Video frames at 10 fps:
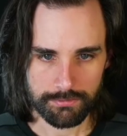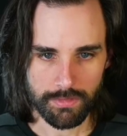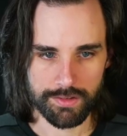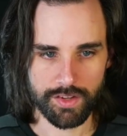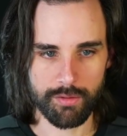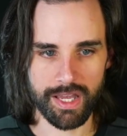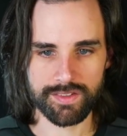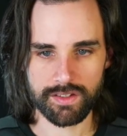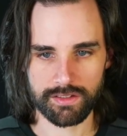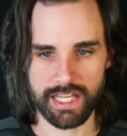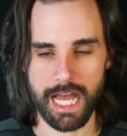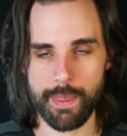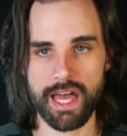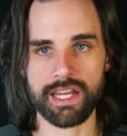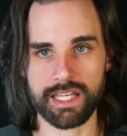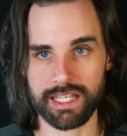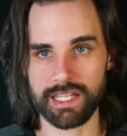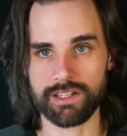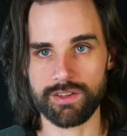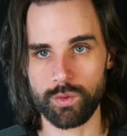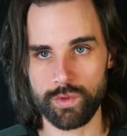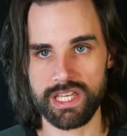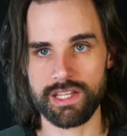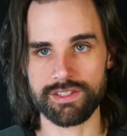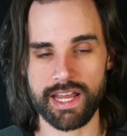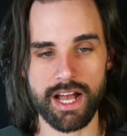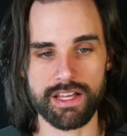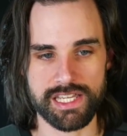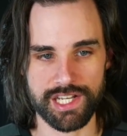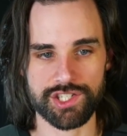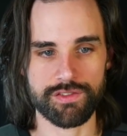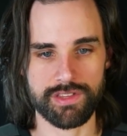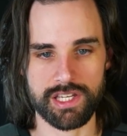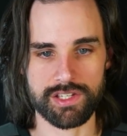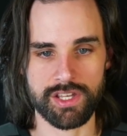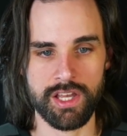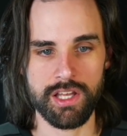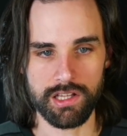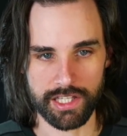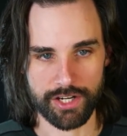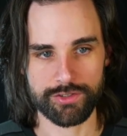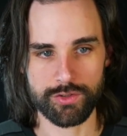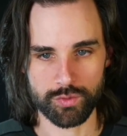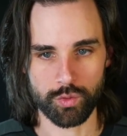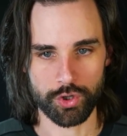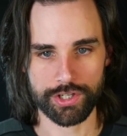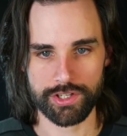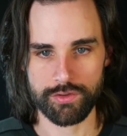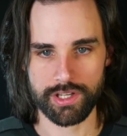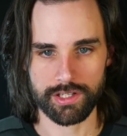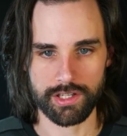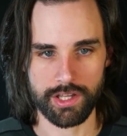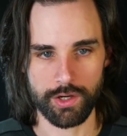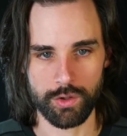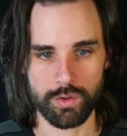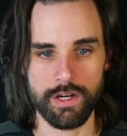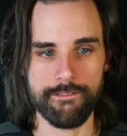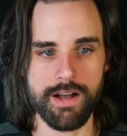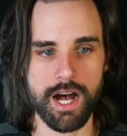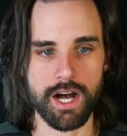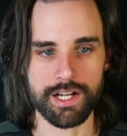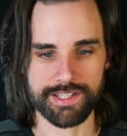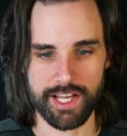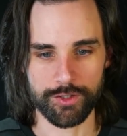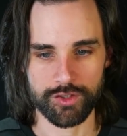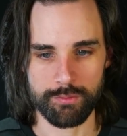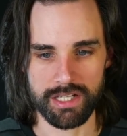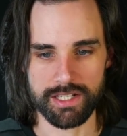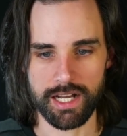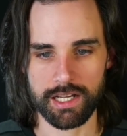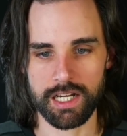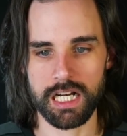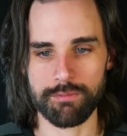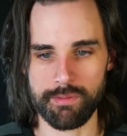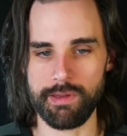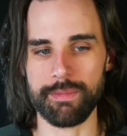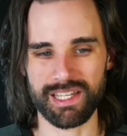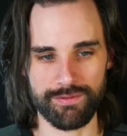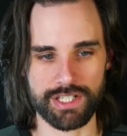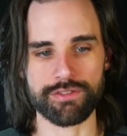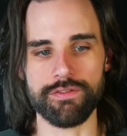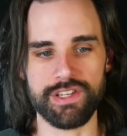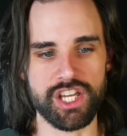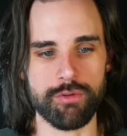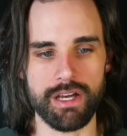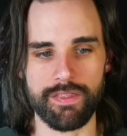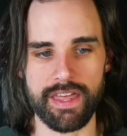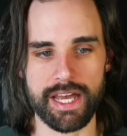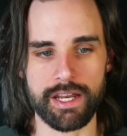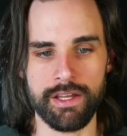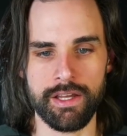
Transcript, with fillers: So basically, I'm not going to get into the weeds on how each of these layer twos work. You can go uh, onto L two B dot com, or maybe I'll make a different video about that.